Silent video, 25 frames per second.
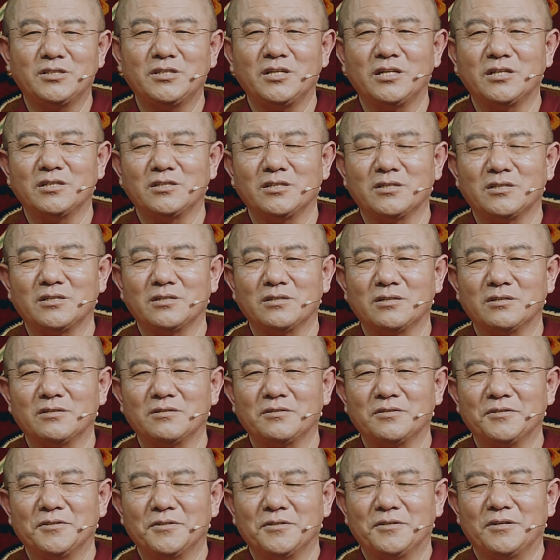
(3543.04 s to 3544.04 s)
terms
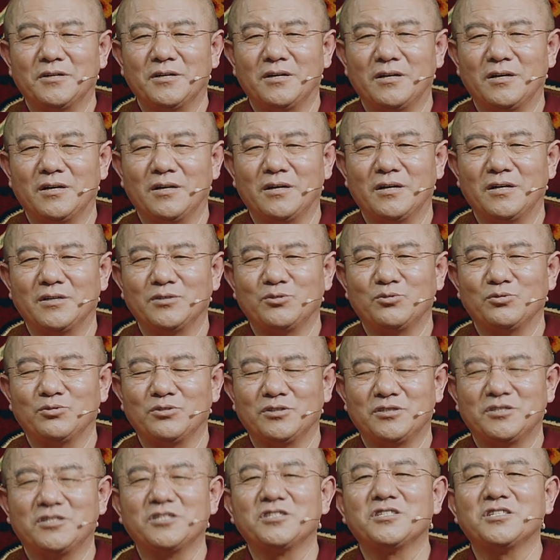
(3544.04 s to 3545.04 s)
of uh, uh,
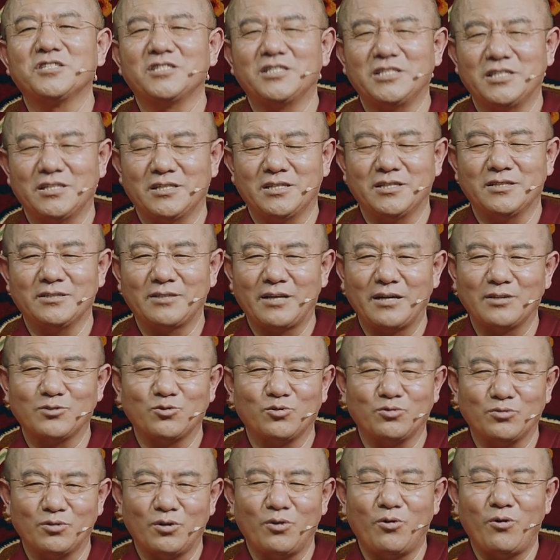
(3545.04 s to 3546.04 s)
their
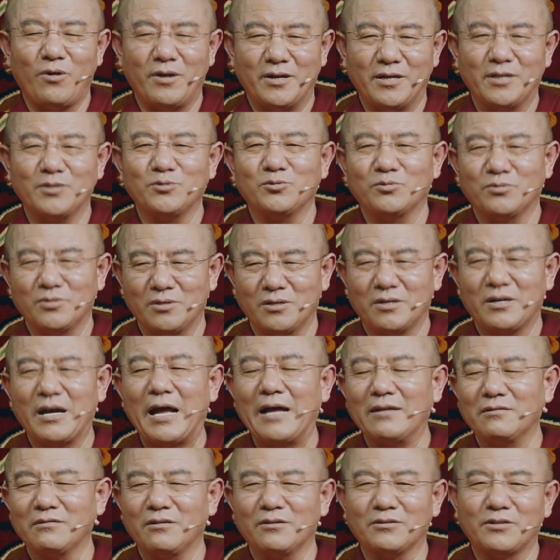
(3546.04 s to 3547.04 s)
scholarly
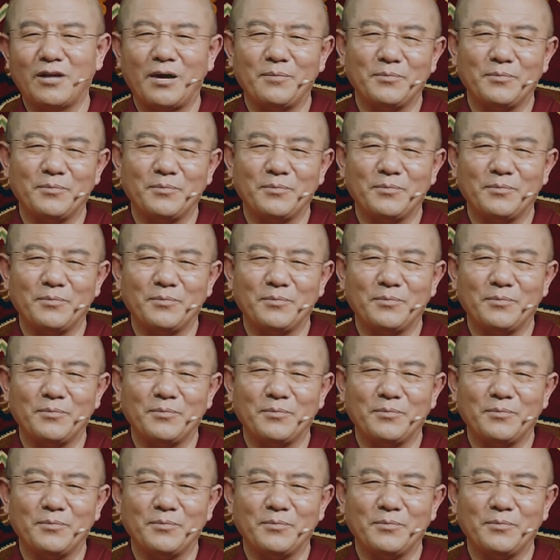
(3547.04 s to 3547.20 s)
research.